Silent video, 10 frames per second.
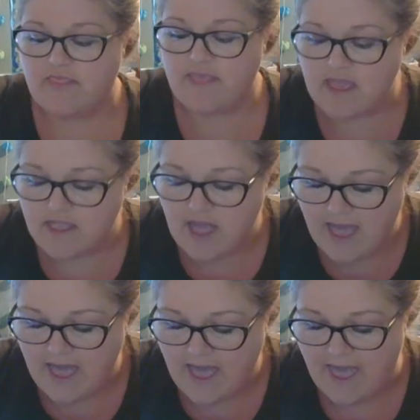Then
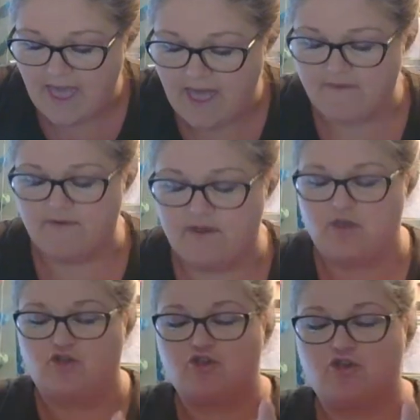I have
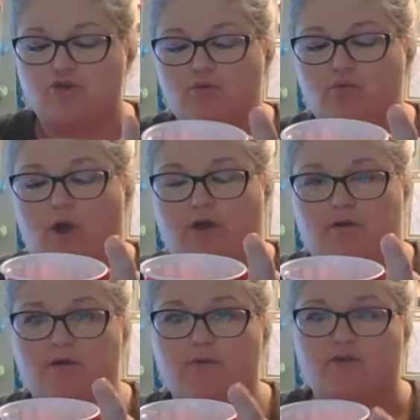sugar
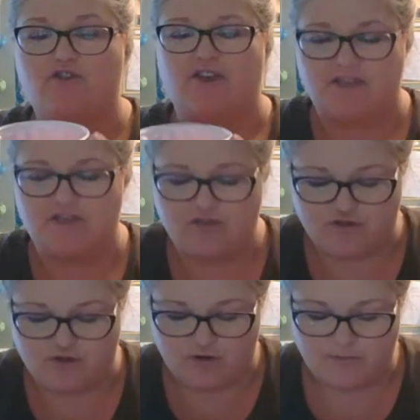water, which I need to
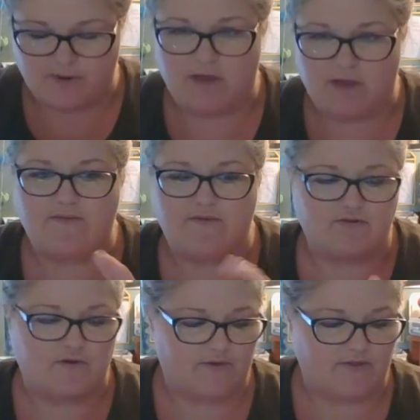stir, but I'll have to
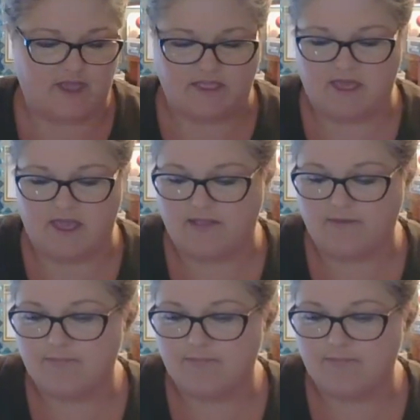stir it with a candy cane.